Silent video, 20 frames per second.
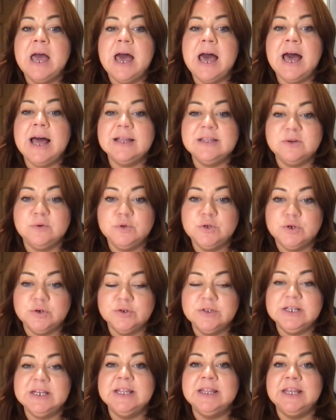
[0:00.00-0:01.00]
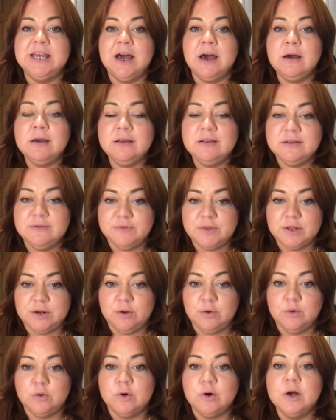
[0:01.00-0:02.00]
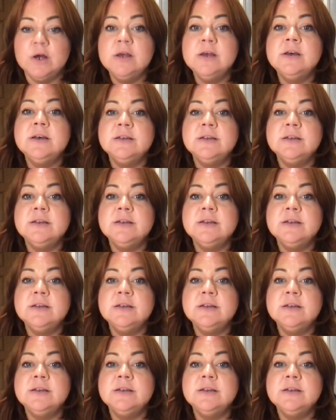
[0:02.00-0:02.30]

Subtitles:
Adulthood, in the eyes of the law,